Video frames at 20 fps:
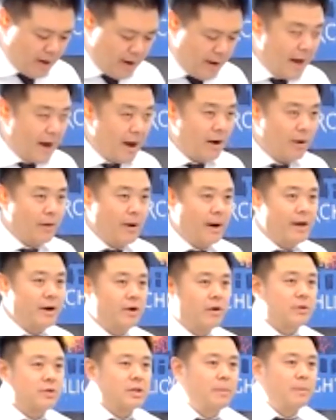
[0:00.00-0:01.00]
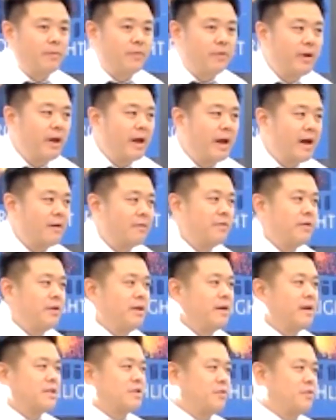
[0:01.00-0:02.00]
Now, I know some of you have
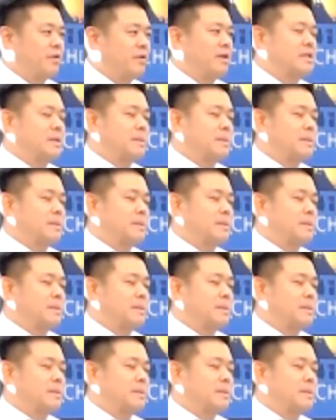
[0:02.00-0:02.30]
ESV,